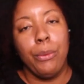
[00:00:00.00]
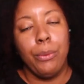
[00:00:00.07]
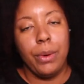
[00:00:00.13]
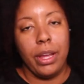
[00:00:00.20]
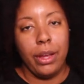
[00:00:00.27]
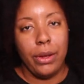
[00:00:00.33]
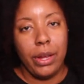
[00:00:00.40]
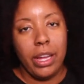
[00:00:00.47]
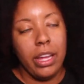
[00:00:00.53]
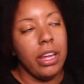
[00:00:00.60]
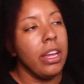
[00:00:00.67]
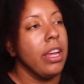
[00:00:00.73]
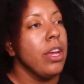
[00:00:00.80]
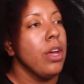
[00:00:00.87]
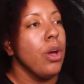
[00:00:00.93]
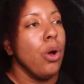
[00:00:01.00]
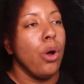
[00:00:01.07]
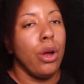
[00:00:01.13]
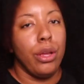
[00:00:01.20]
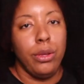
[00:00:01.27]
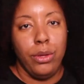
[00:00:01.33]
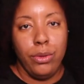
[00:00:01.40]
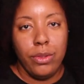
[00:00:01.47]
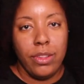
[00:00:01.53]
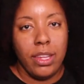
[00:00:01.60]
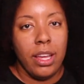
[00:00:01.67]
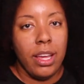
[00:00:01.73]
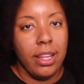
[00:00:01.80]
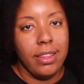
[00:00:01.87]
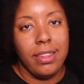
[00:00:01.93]
wear it or use
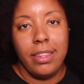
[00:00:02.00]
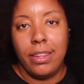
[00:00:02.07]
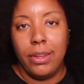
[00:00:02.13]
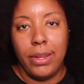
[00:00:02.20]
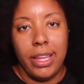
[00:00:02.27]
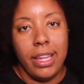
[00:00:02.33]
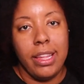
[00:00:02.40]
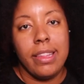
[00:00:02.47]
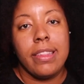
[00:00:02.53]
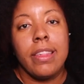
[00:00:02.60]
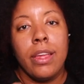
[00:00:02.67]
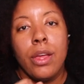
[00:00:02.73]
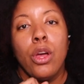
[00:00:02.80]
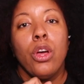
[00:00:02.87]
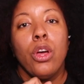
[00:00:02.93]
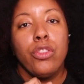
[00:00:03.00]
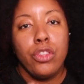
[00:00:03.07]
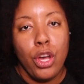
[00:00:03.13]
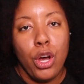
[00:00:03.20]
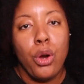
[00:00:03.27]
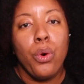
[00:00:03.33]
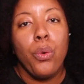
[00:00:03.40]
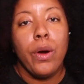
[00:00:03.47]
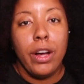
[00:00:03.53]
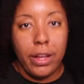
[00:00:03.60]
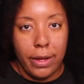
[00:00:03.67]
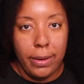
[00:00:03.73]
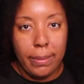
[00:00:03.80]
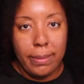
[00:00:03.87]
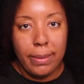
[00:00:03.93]
it until it's toe
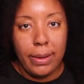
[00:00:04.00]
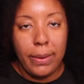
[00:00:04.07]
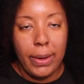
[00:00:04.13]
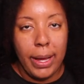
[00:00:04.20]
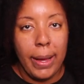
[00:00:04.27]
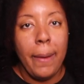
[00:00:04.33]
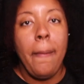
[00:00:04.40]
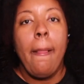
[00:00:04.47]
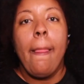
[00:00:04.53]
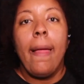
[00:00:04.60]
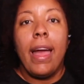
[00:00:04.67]
up, okay?